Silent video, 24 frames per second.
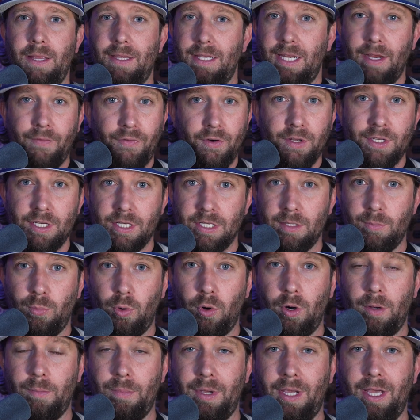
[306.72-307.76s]
And the difference is
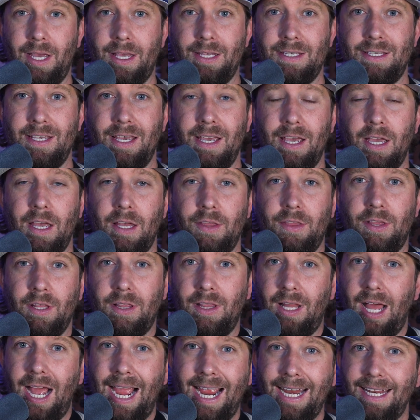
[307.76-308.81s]
important because the
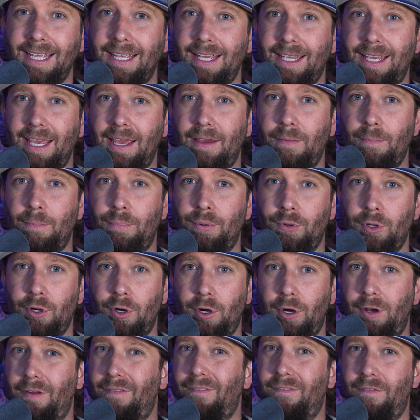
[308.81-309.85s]
line could get
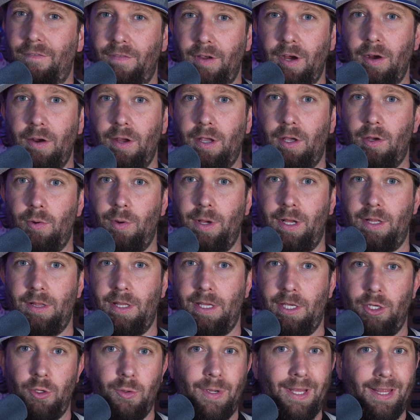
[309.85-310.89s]
blurred very
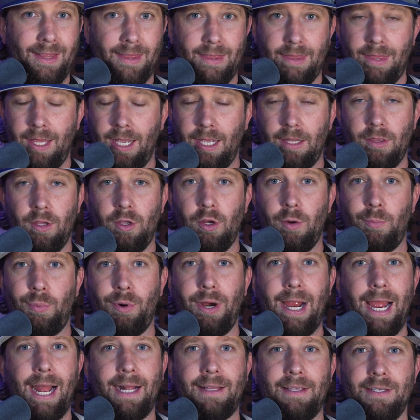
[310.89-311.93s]
quickly. You can think that you're
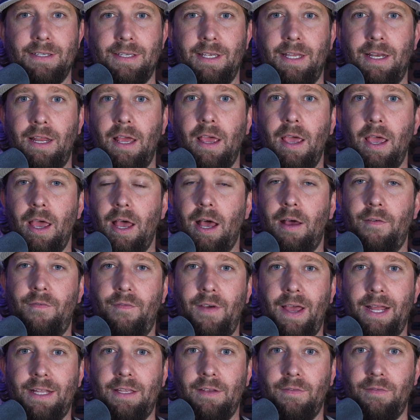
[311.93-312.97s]
practicing
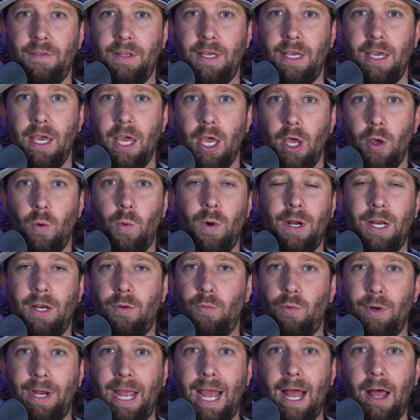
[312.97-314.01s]
effectively when
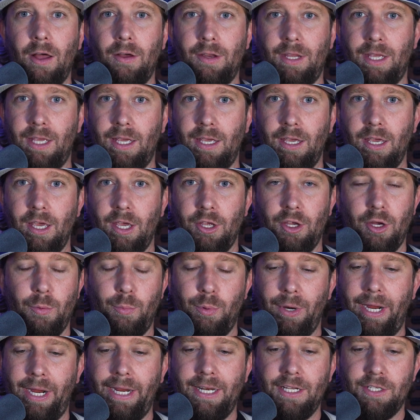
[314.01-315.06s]
in reality, your
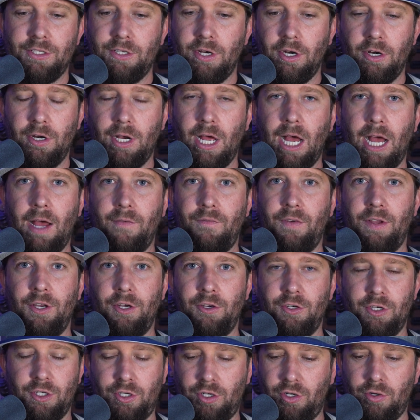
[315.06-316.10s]
brain is turned off and
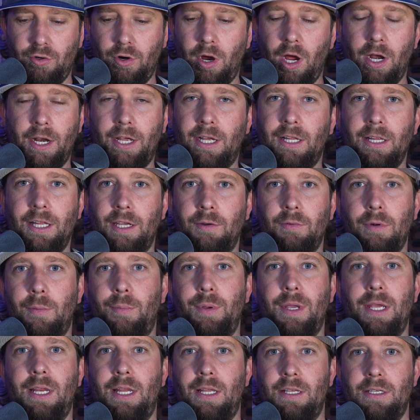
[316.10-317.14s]
you're just chronically
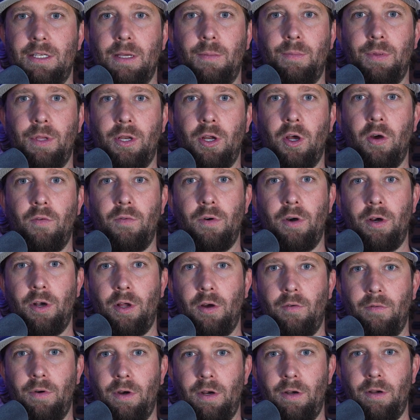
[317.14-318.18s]
repeating something over and
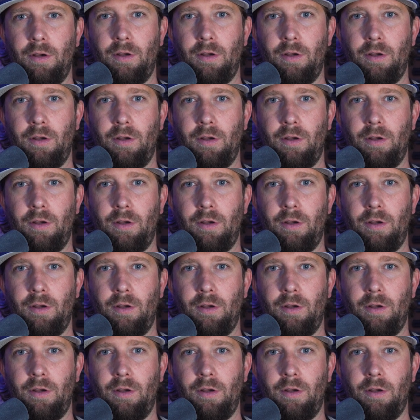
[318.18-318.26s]
over.